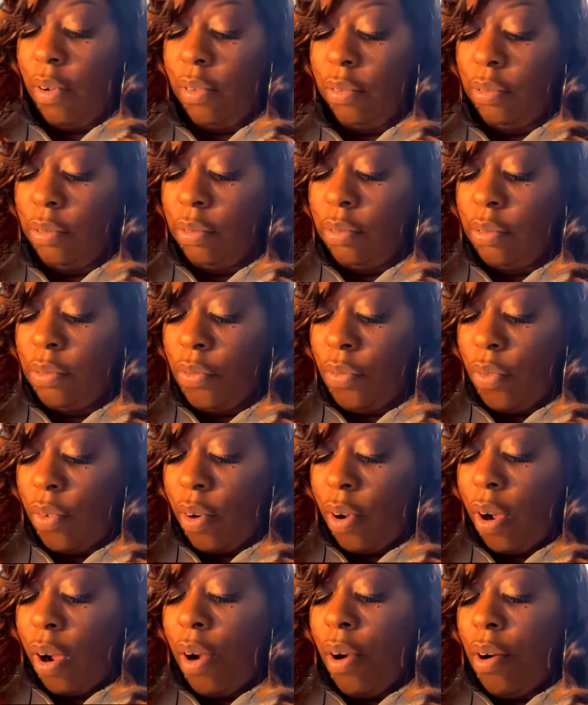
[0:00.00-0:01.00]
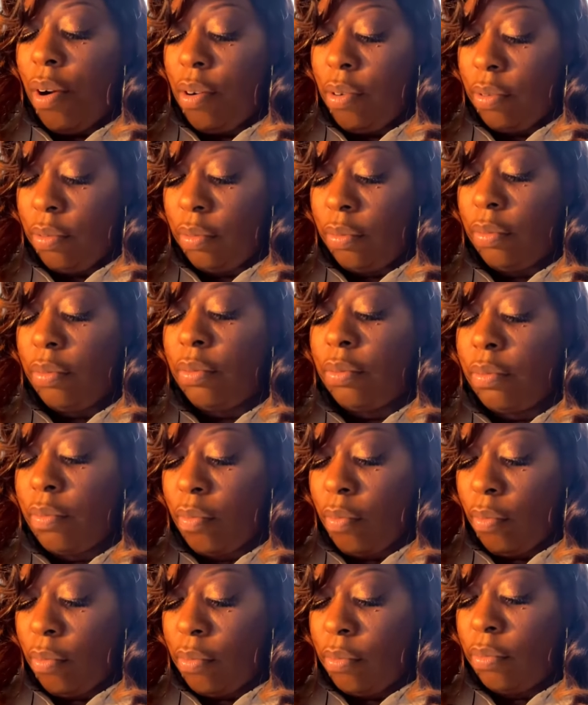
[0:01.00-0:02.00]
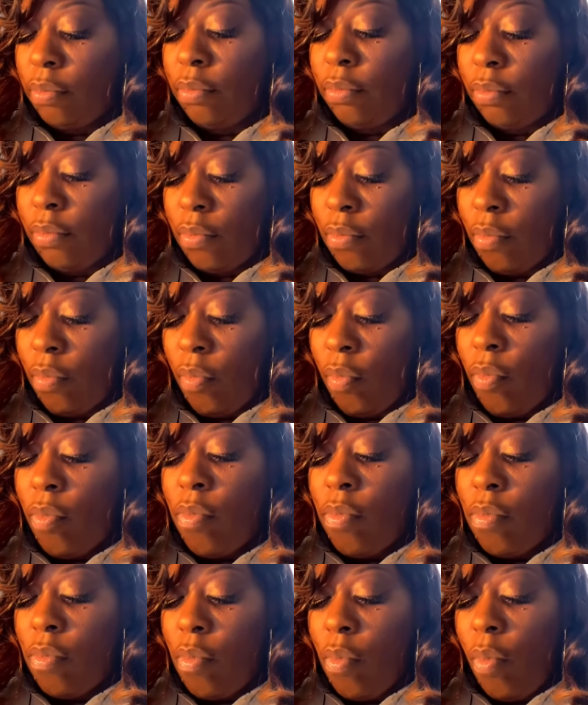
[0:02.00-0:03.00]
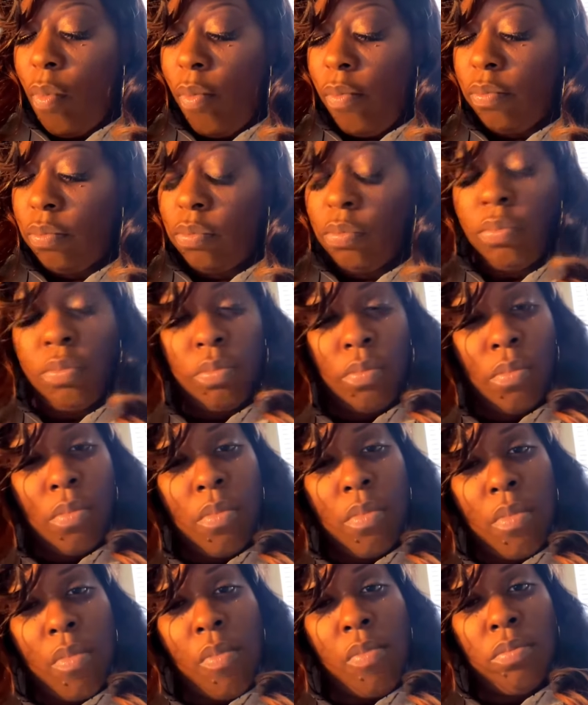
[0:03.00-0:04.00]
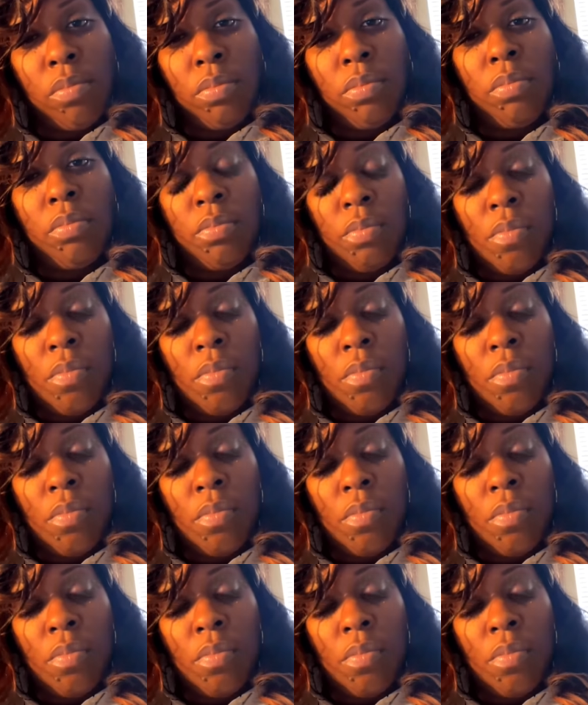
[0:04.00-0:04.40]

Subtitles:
[no speech]